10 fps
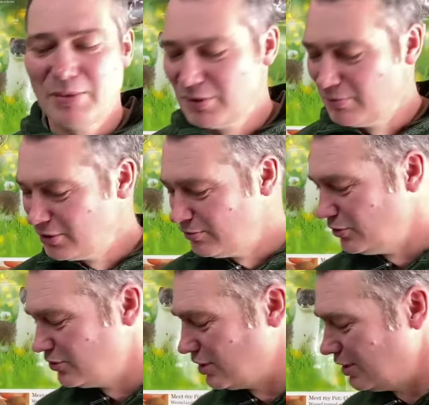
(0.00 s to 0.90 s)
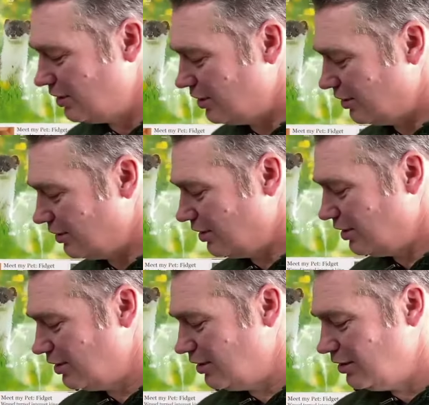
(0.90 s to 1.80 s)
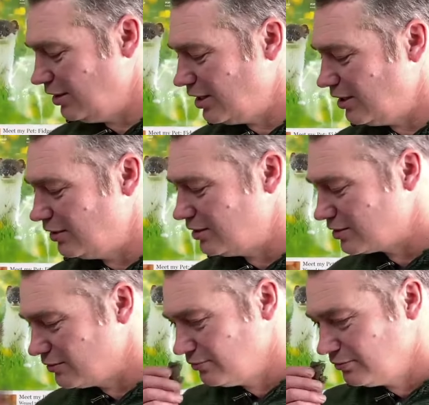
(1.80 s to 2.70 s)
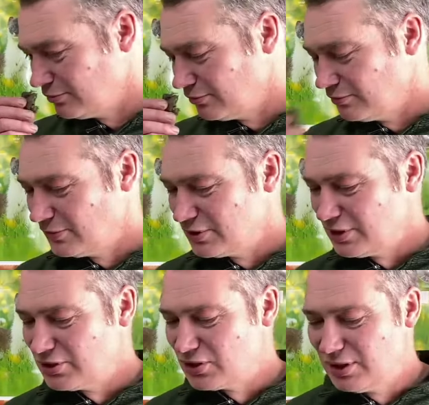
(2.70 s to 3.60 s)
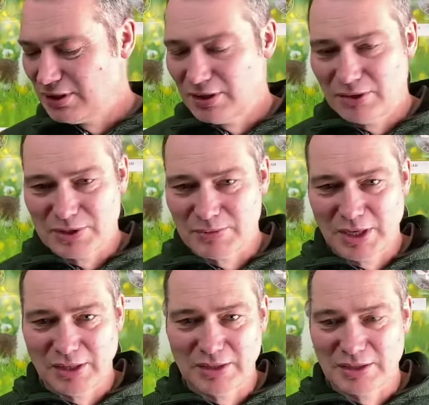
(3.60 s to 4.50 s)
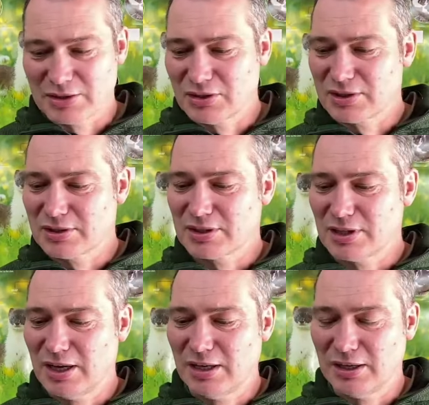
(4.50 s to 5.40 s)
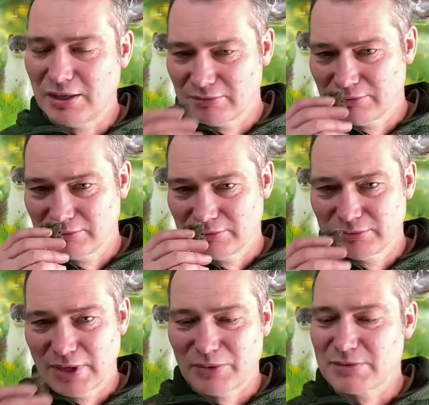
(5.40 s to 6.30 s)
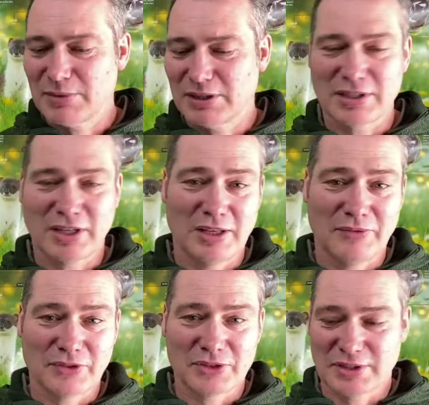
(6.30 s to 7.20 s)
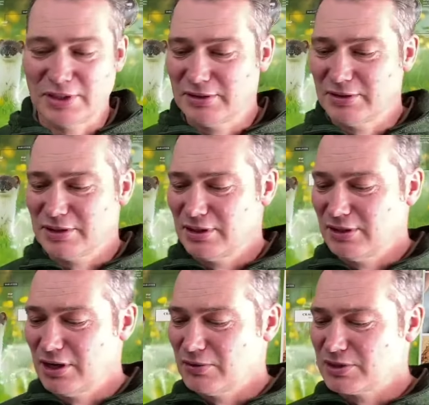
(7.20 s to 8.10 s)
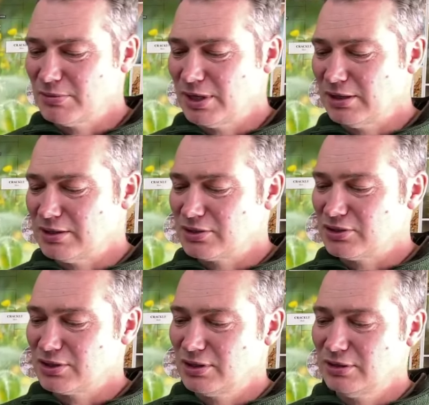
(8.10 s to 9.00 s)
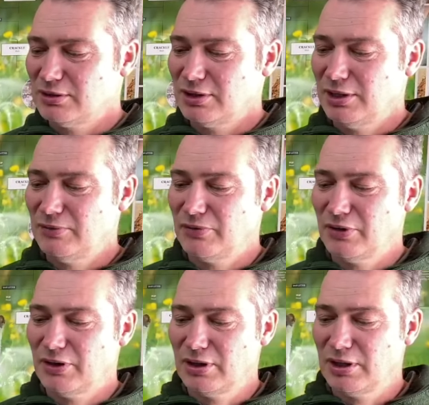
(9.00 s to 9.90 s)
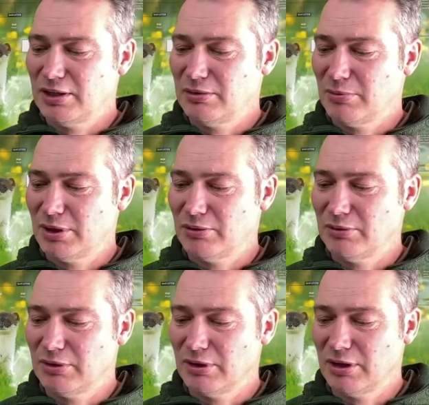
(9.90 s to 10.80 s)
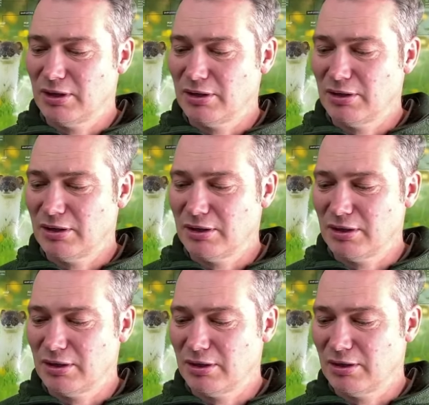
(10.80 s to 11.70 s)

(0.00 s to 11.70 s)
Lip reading: Yeah, much cleaner. Yeah, there's literally no smell. It's just slightly. That one smells slightly fusty. There's no smell. It's just clean fur, clean bone, and